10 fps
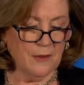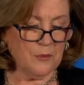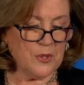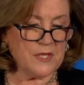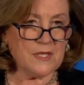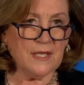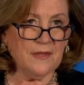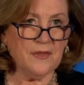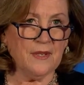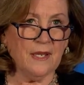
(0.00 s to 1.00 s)

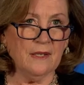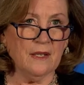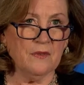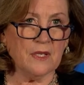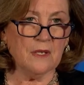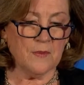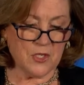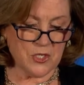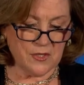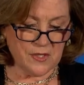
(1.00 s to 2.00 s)
precede the 9/11
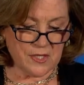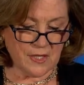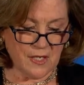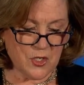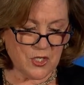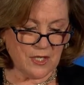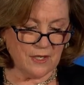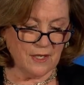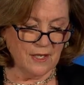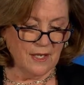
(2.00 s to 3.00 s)
Commission discussion